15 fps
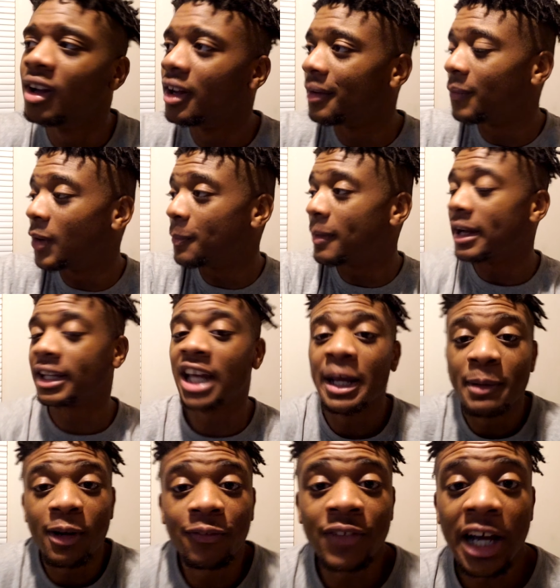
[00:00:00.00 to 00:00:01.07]
Well, I can't
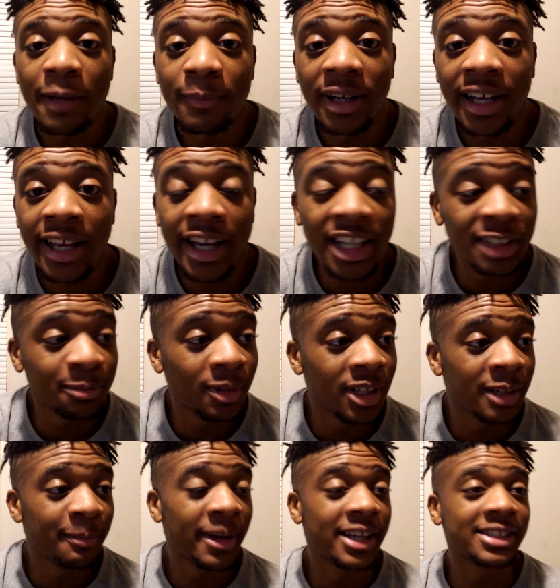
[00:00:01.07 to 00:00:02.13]
remember off the top of my head, but
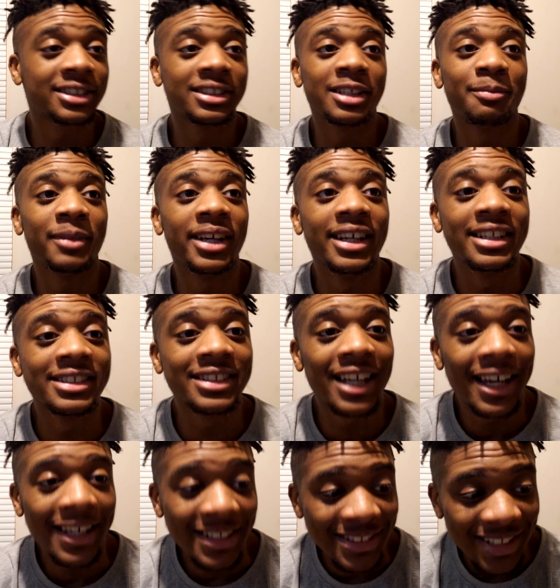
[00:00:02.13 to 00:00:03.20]
it basically means
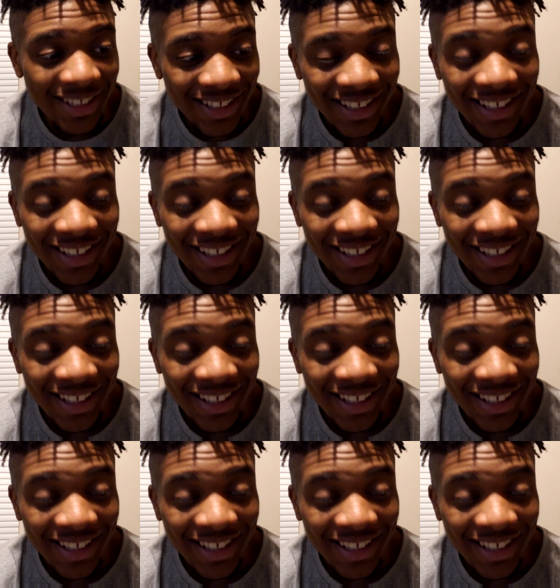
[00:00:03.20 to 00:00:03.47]
that